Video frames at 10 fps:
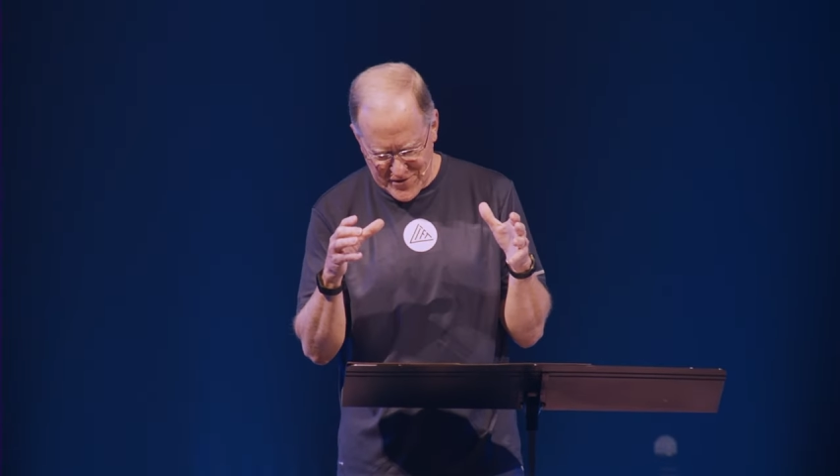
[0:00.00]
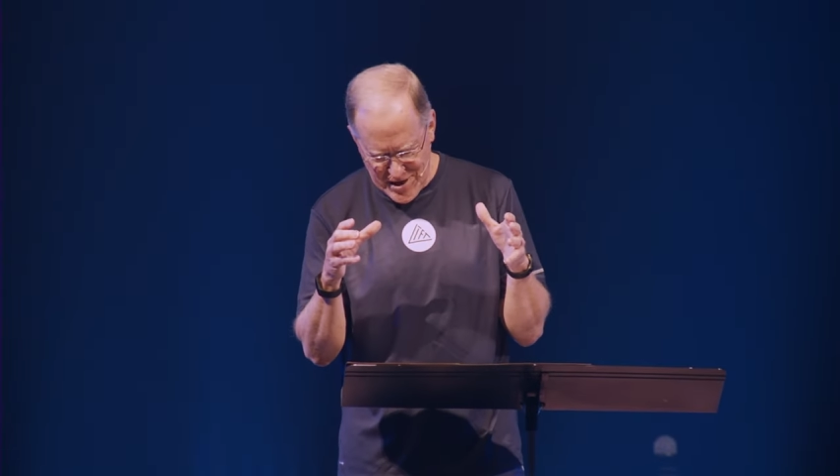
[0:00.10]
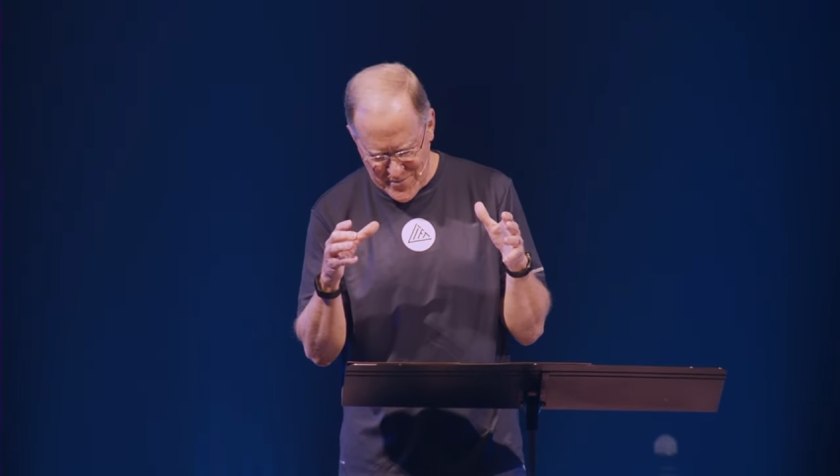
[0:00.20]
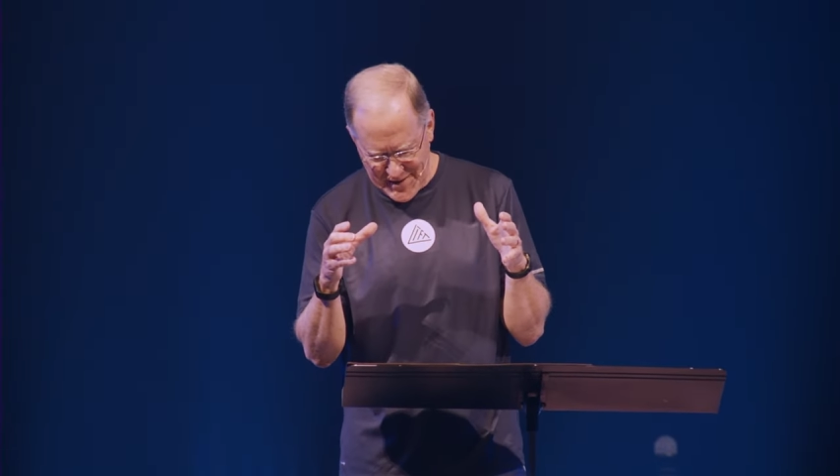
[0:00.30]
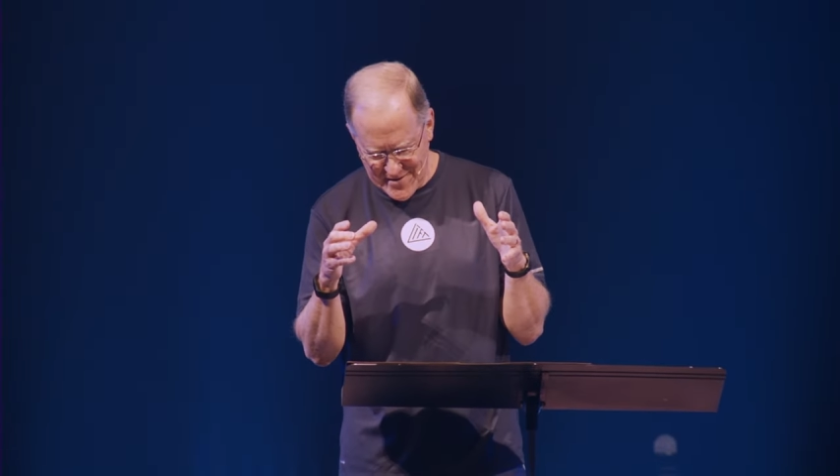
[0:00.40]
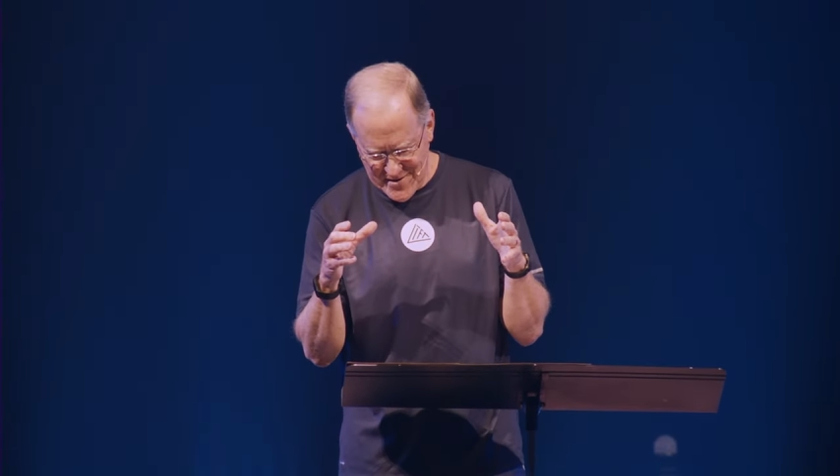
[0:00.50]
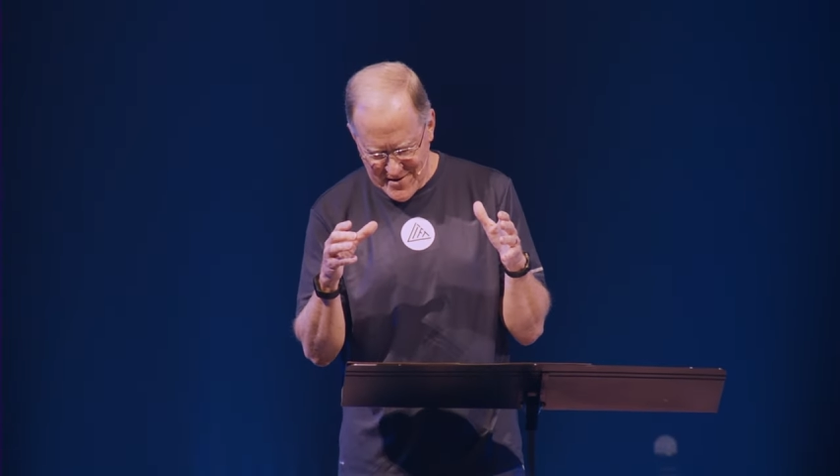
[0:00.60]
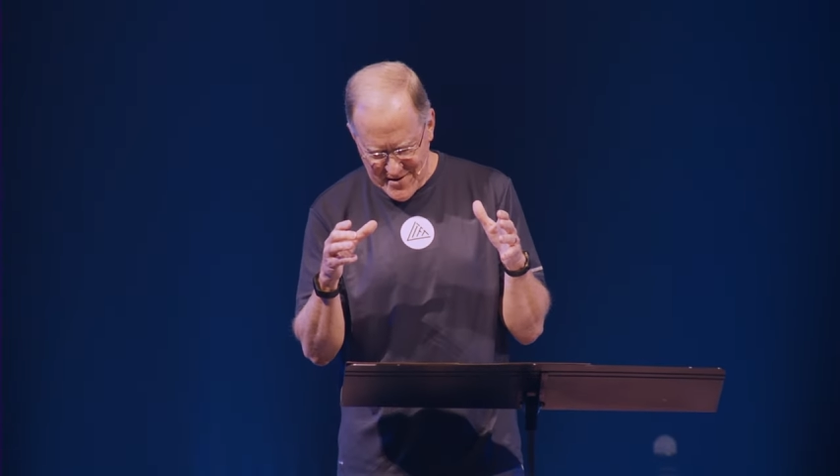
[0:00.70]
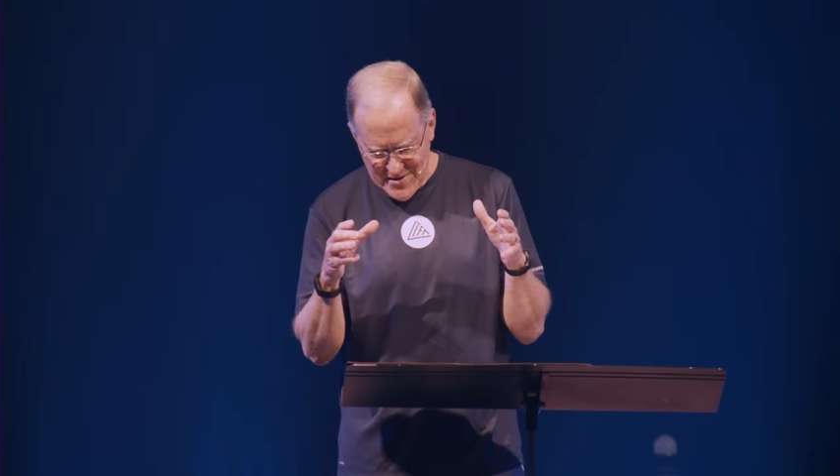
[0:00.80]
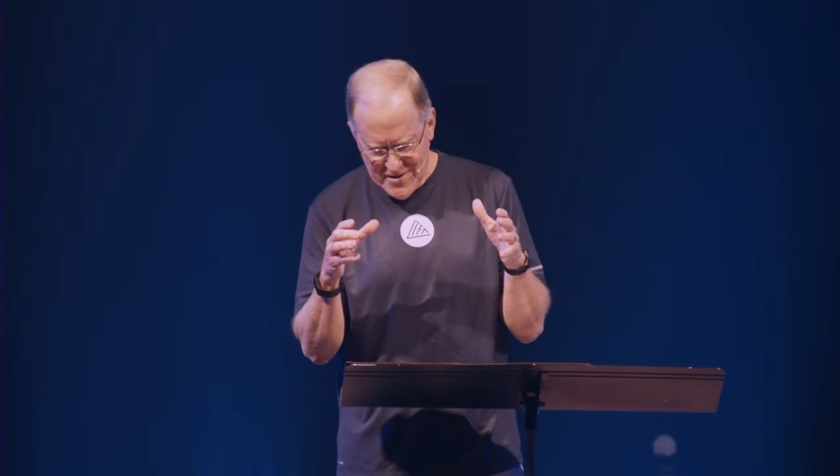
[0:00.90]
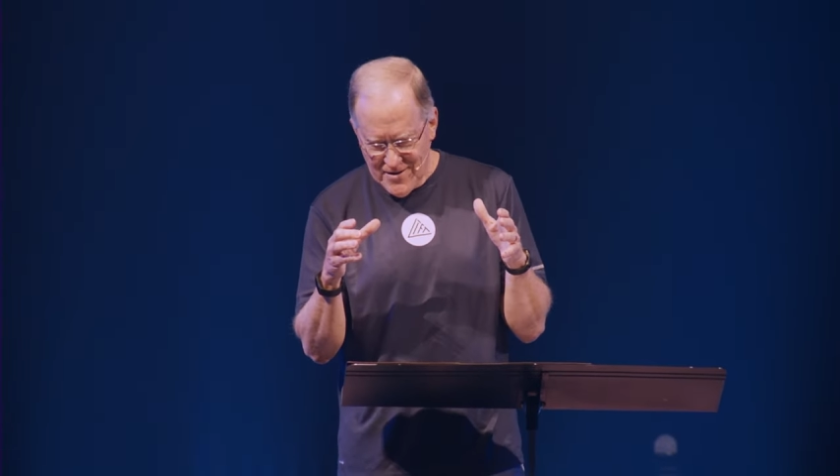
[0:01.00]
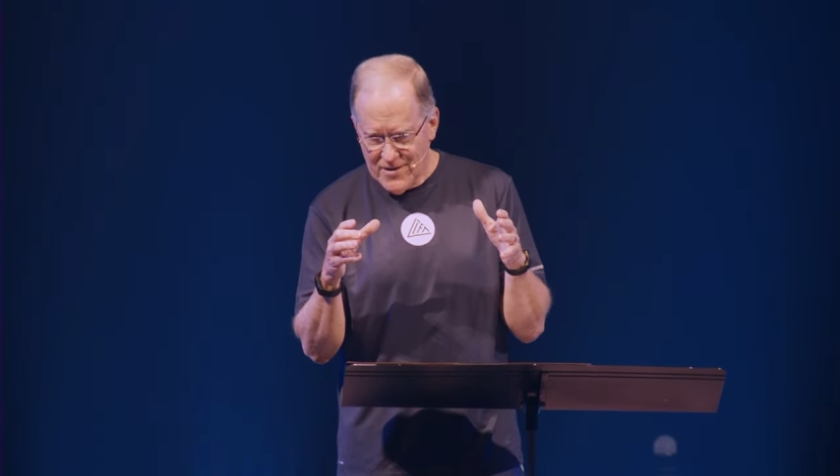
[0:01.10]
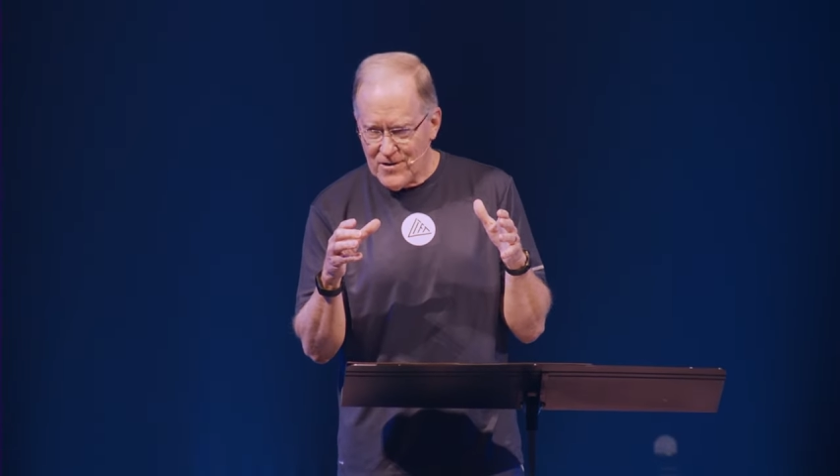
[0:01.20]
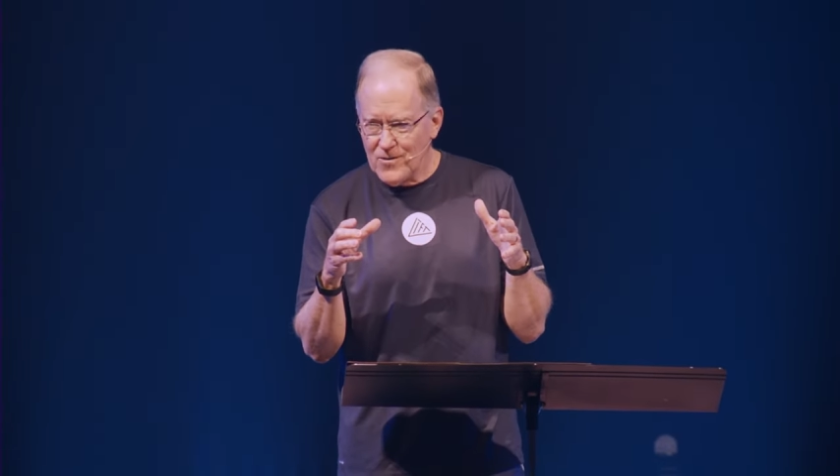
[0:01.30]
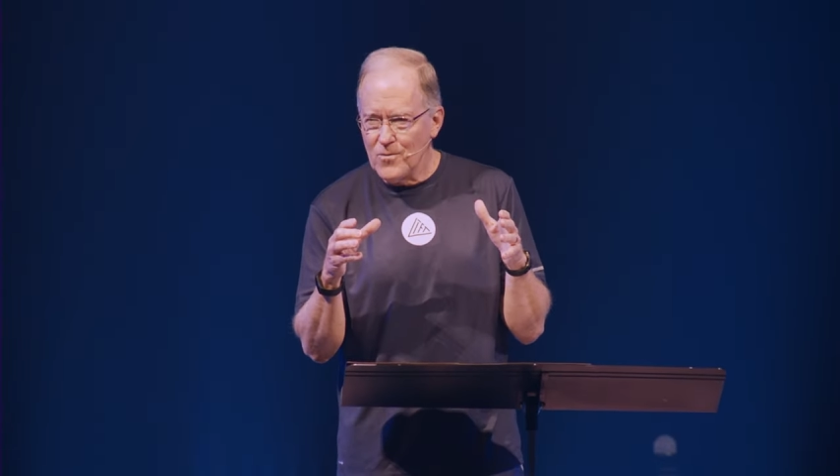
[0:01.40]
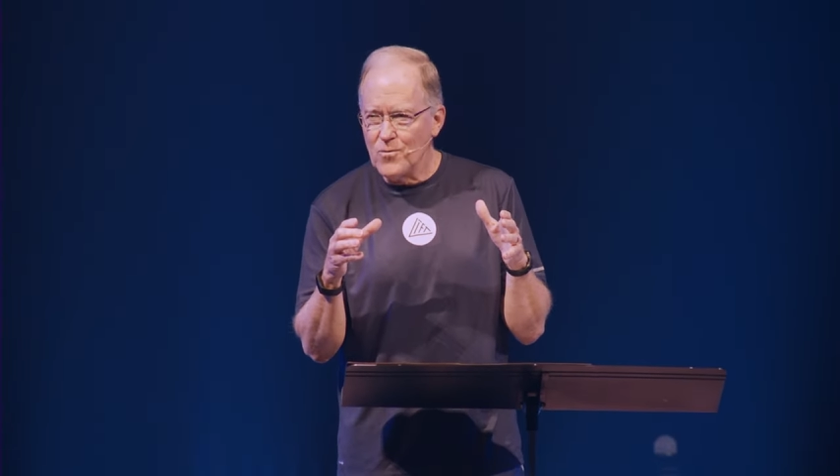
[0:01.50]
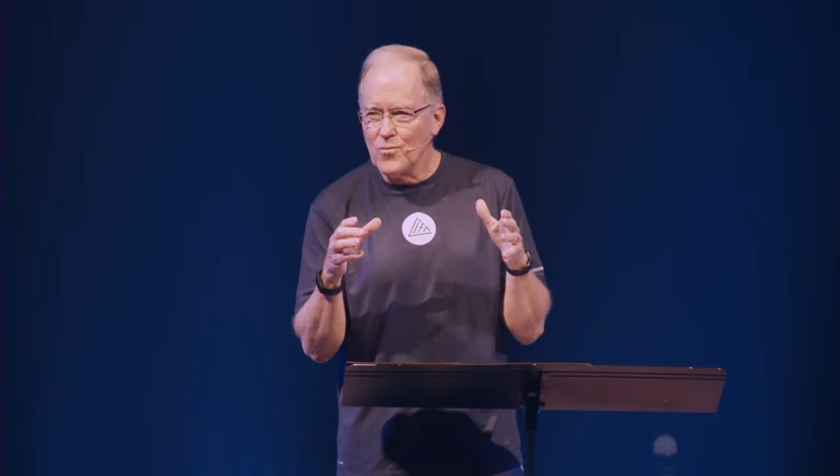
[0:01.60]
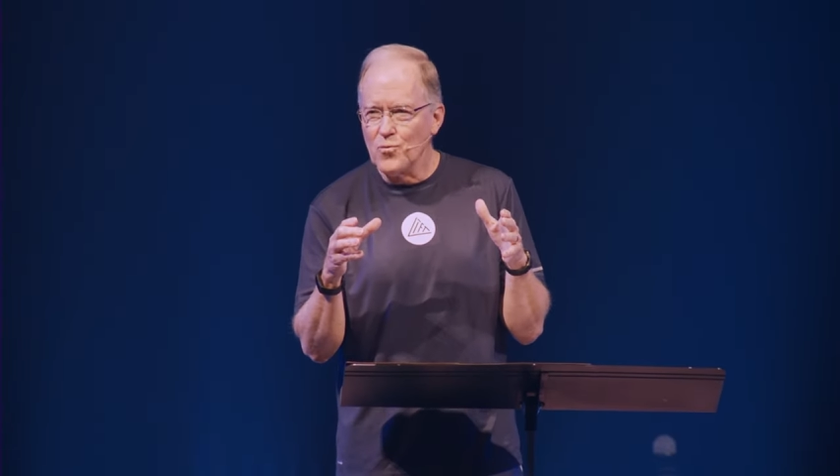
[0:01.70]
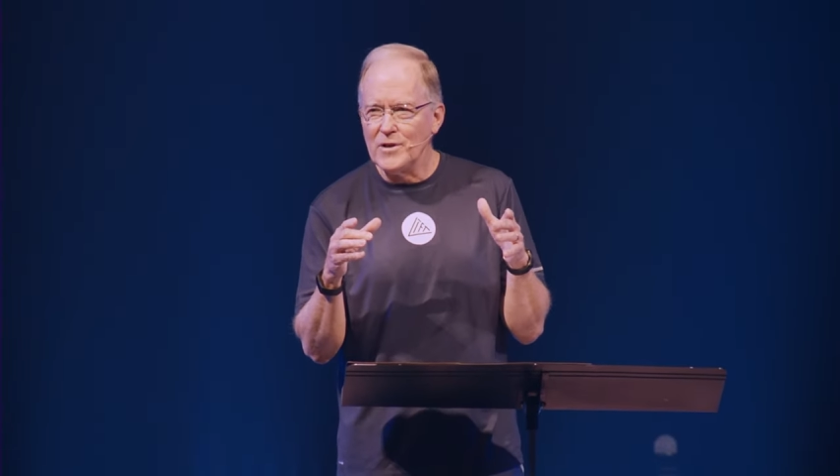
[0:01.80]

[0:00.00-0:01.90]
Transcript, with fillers: coming really